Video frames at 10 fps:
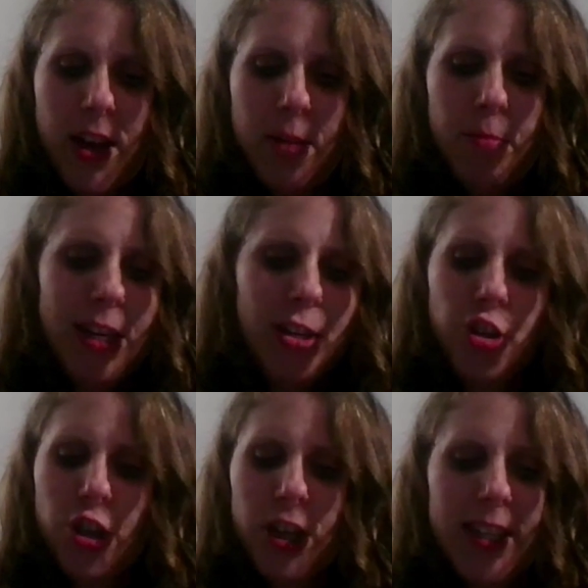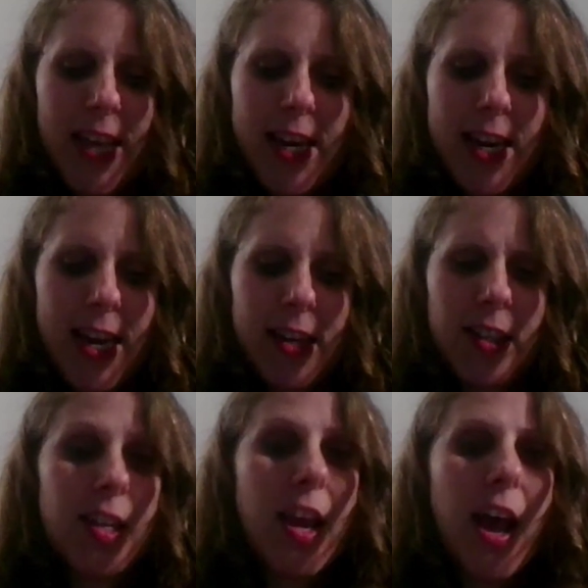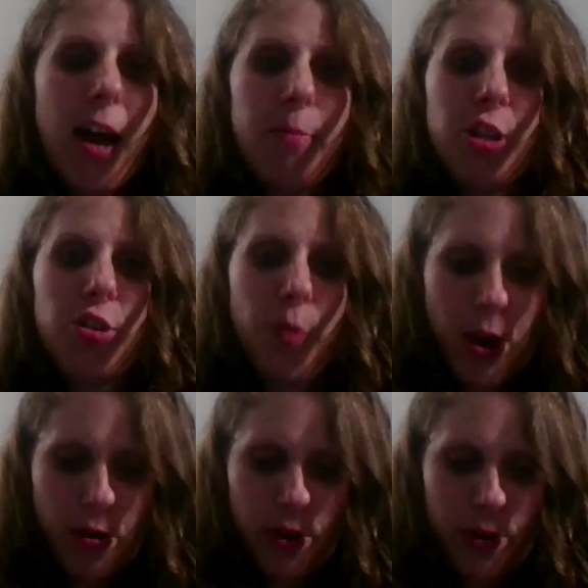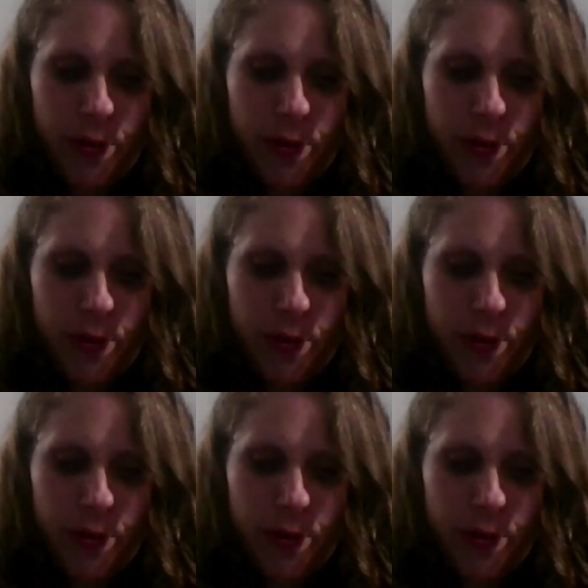But he just shook his head and asked, How much do I owe you?